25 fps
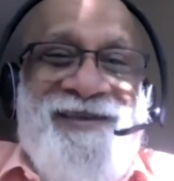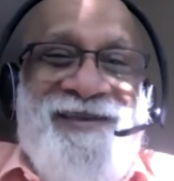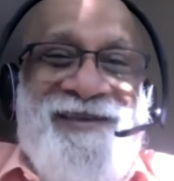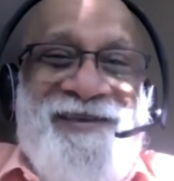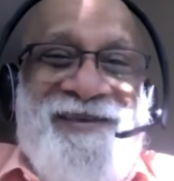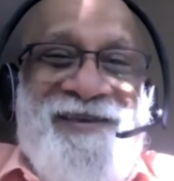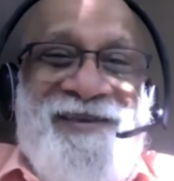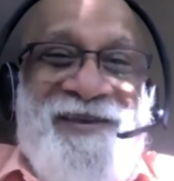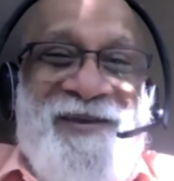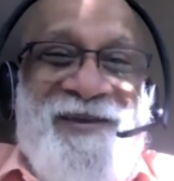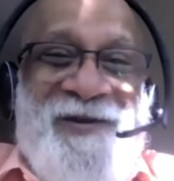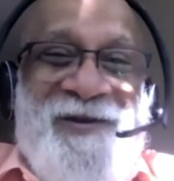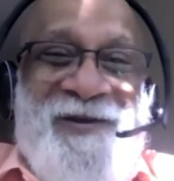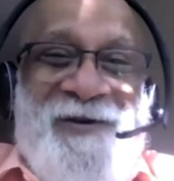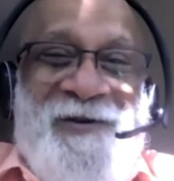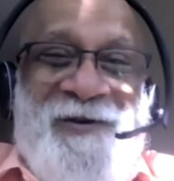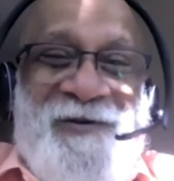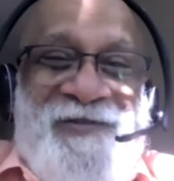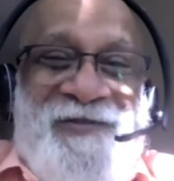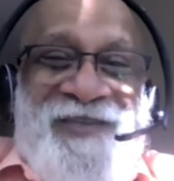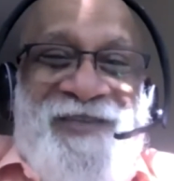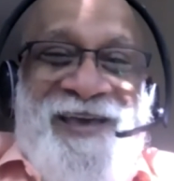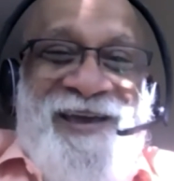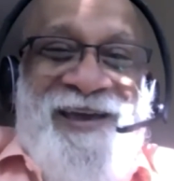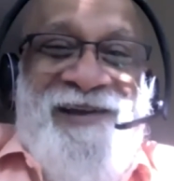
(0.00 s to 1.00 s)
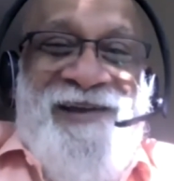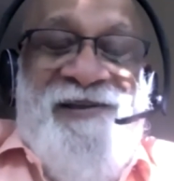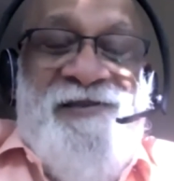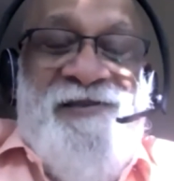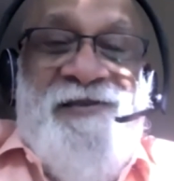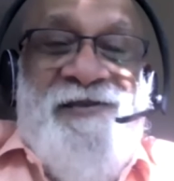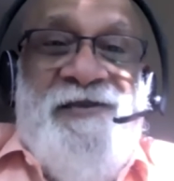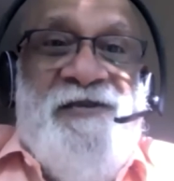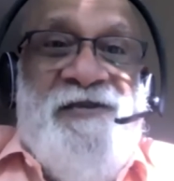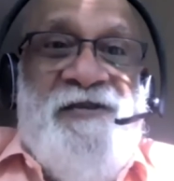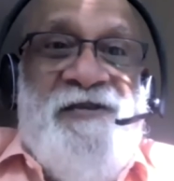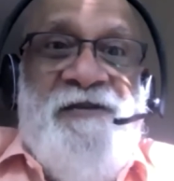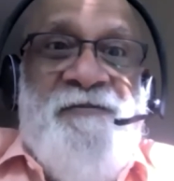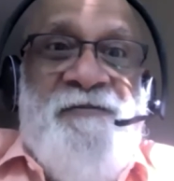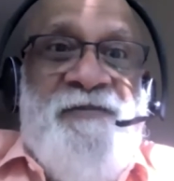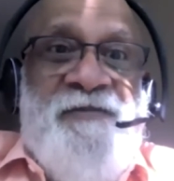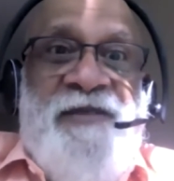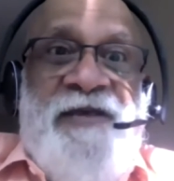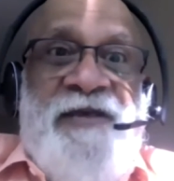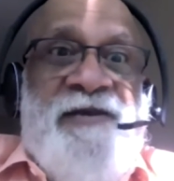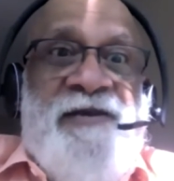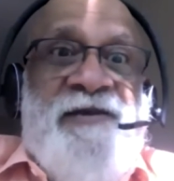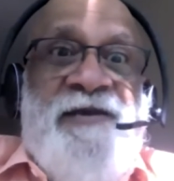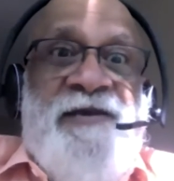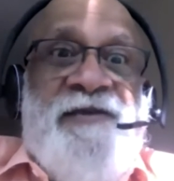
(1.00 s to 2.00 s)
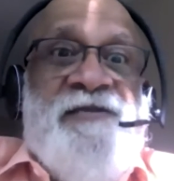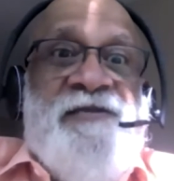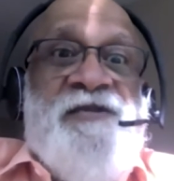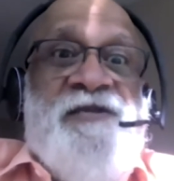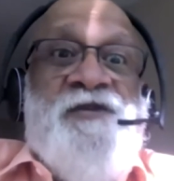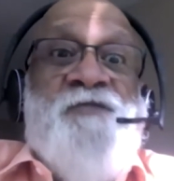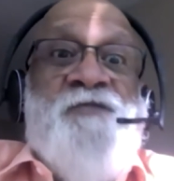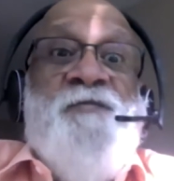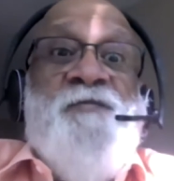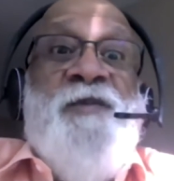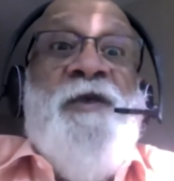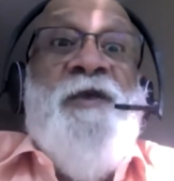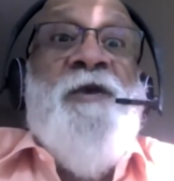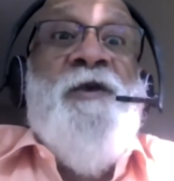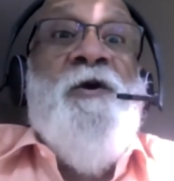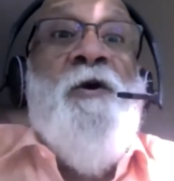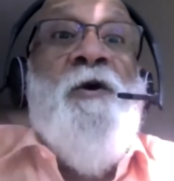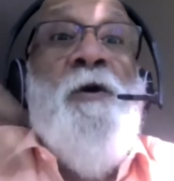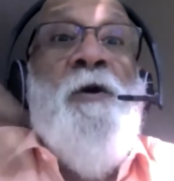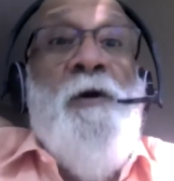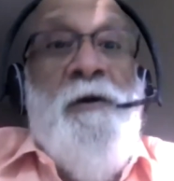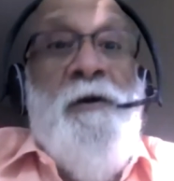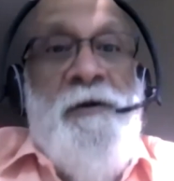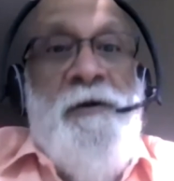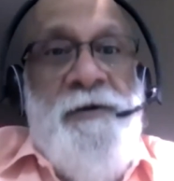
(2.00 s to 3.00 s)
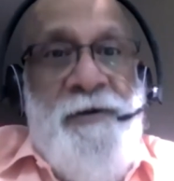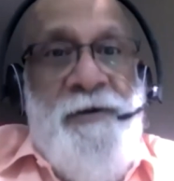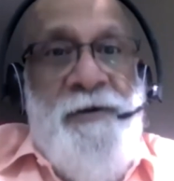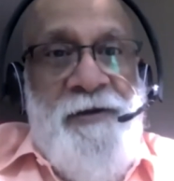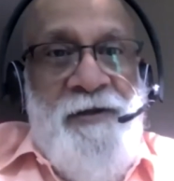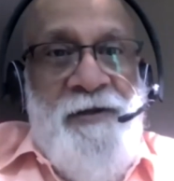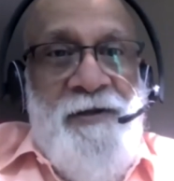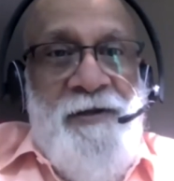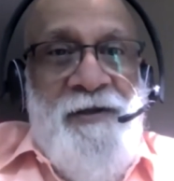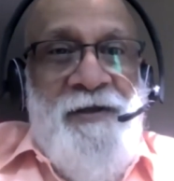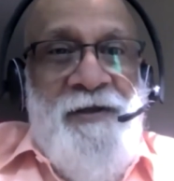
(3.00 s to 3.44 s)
you know, than a system that takes us beyond,